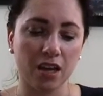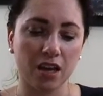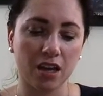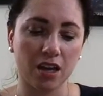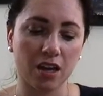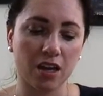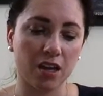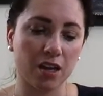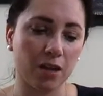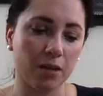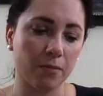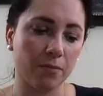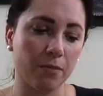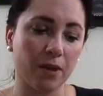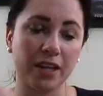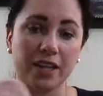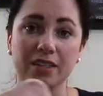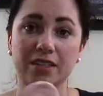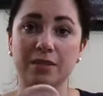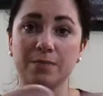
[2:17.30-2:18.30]

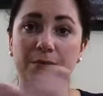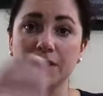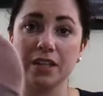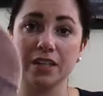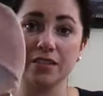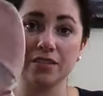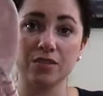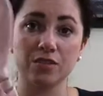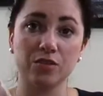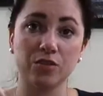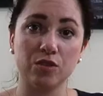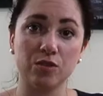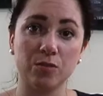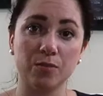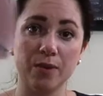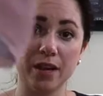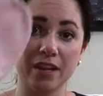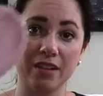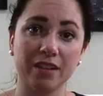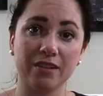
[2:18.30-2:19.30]
My split sole
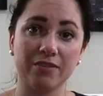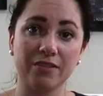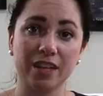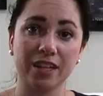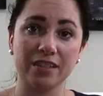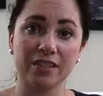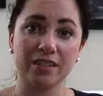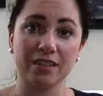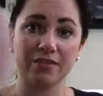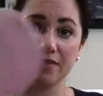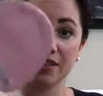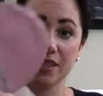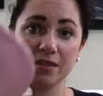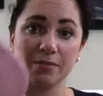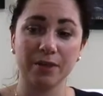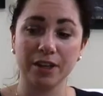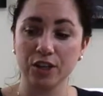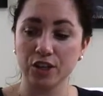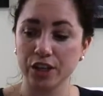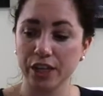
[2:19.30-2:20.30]
ballet flats that I've
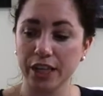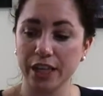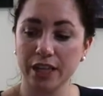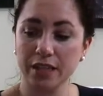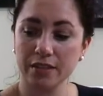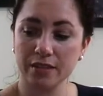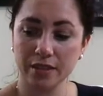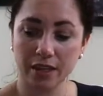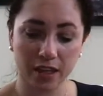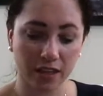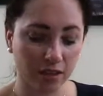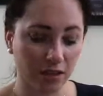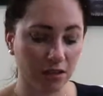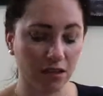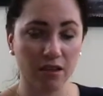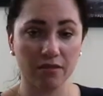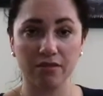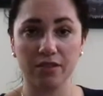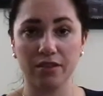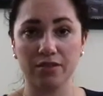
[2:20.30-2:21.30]
seen better days. I
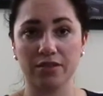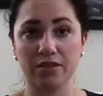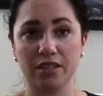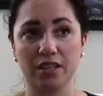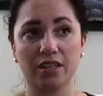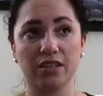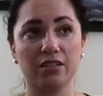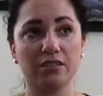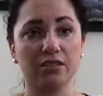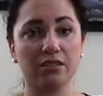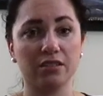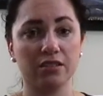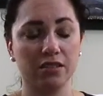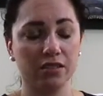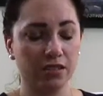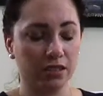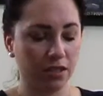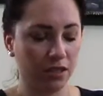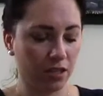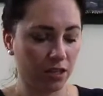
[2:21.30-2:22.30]
love those things.
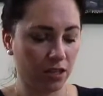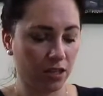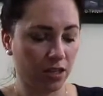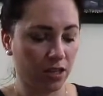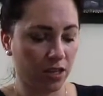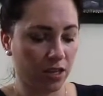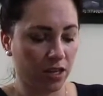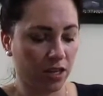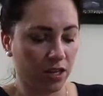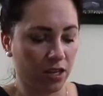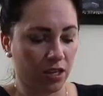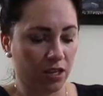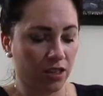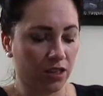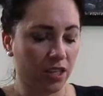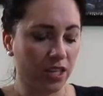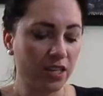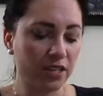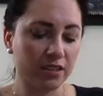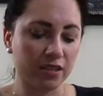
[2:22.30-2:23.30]

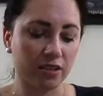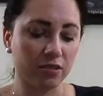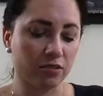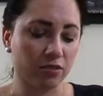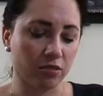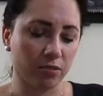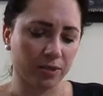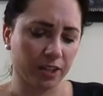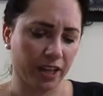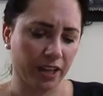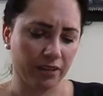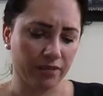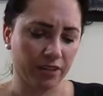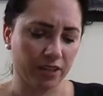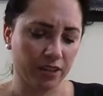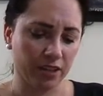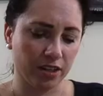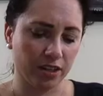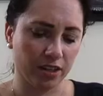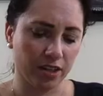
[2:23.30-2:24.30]
These I don't normally have
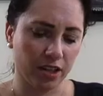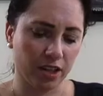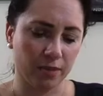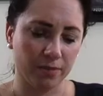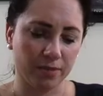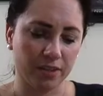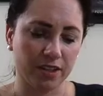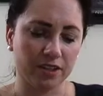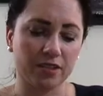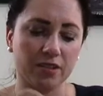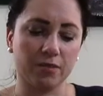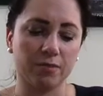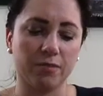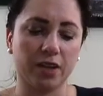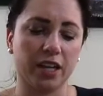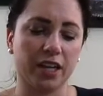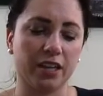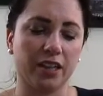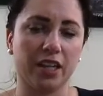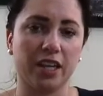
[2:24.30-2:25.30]
in there. These are
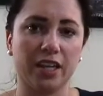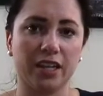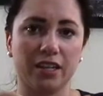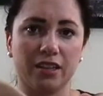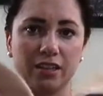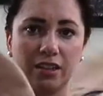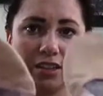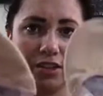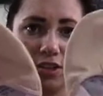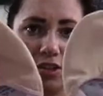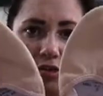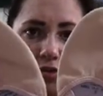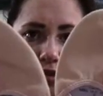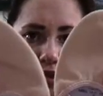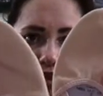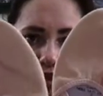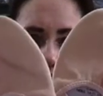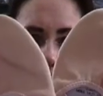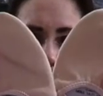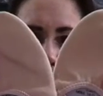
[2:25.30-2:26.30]
my like lyrical
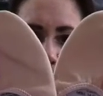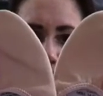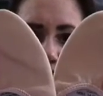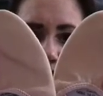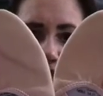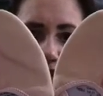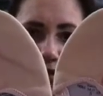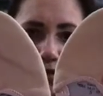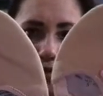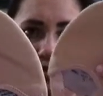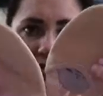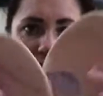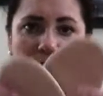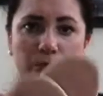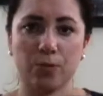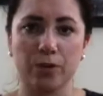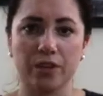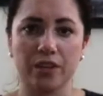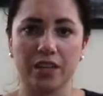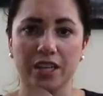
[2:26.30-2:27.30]
shoes that I used
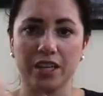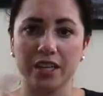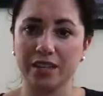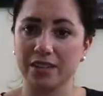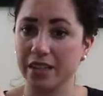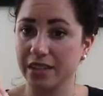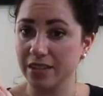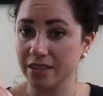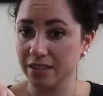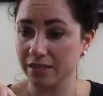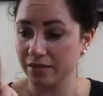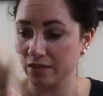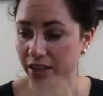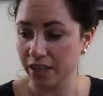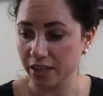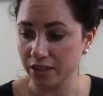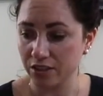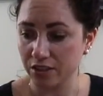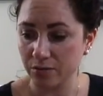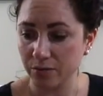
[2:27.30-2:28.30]
for the intensive
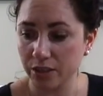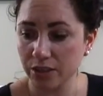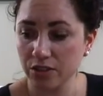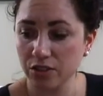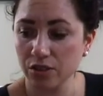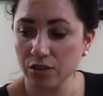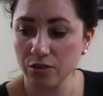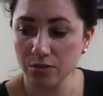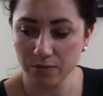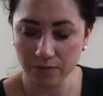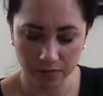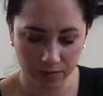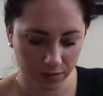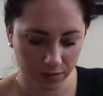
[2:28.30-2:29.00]
that I just went to.